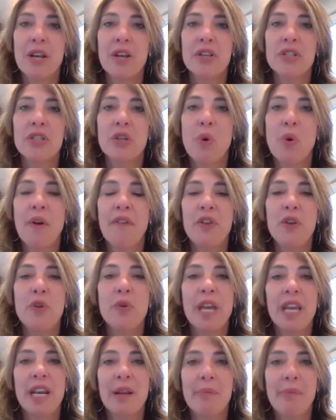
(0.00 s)
So if you
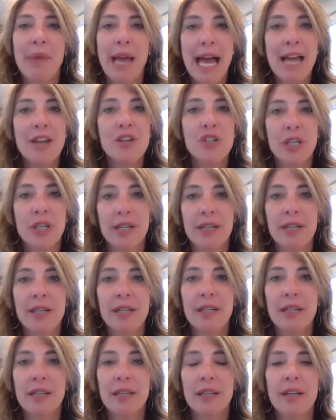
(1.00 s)
can imagine
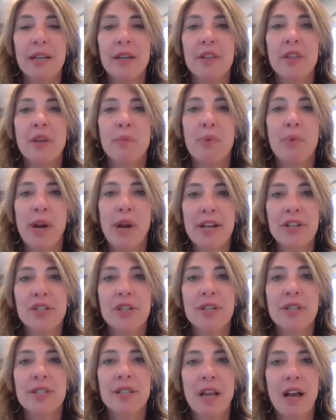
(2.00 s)
the
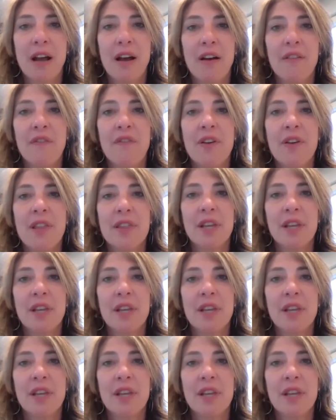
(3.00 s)
branches of